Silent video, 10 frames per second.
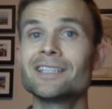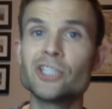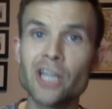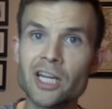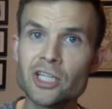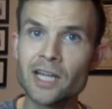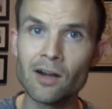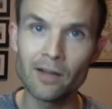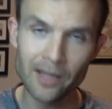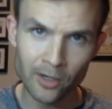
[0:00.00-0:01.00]
changing
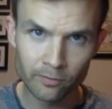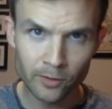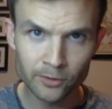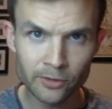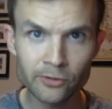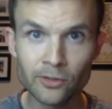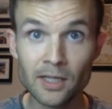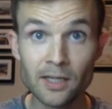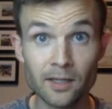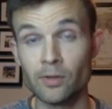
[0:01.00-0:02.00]
out air filters
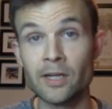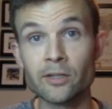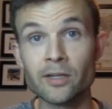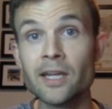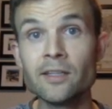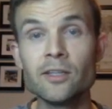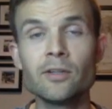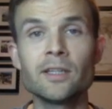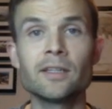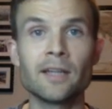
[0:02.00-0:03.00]
in your heating
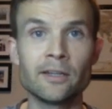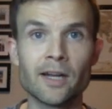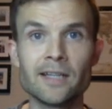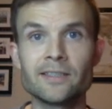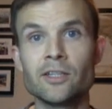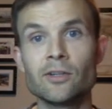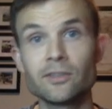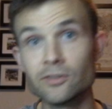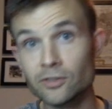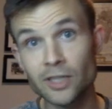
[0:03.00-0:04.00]
unit and your AC
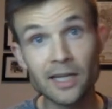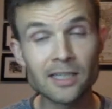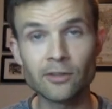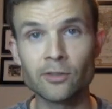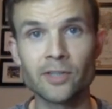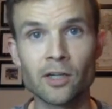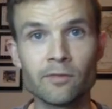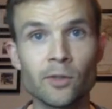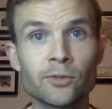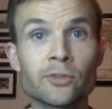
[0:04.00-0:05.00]
units. Change out those air
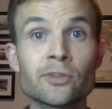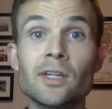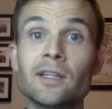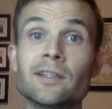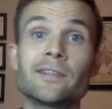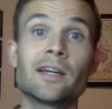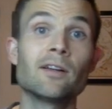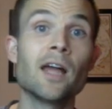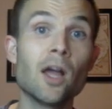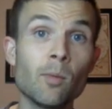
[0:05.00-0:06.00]
filters because that'll
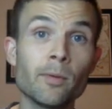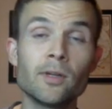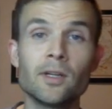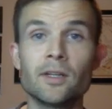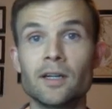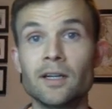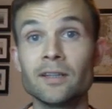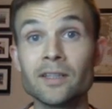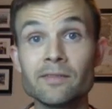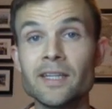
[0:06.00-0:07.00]
help
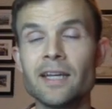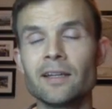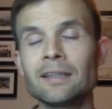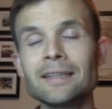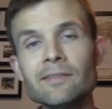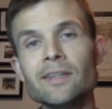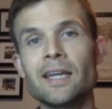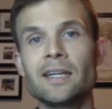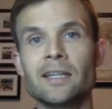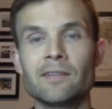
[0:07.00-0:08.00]
alleviate
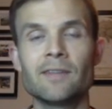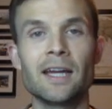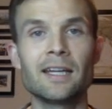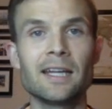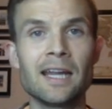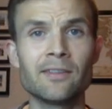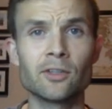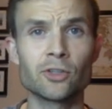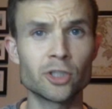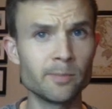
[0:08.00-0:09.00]
any of that. And
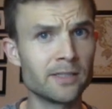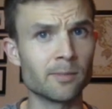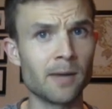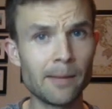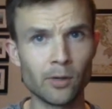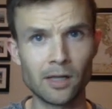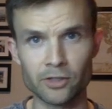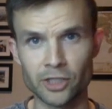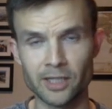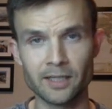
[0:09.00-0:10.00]
there should be some
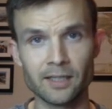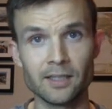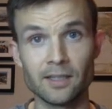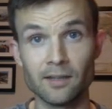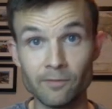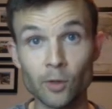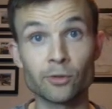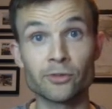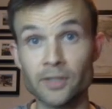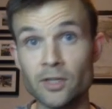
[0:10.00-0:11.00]
hypoallergenic
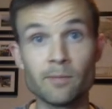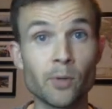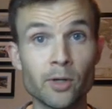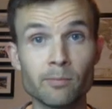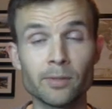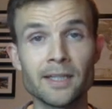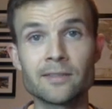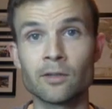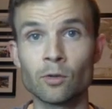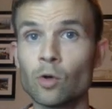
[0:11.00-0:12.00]
filters that you can put in place
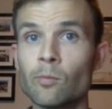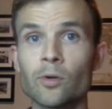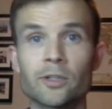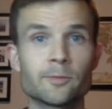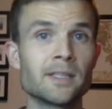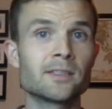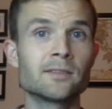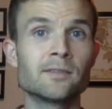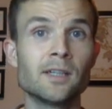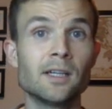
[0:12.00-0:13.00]
that are a little more
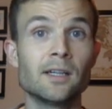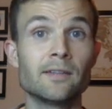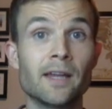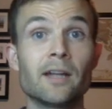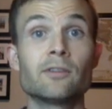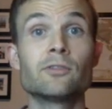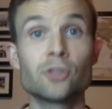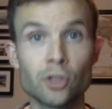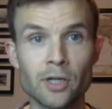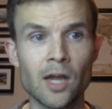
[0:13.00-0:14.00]
expensive that
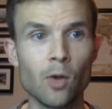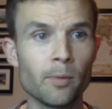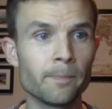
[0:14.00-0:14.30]
should help.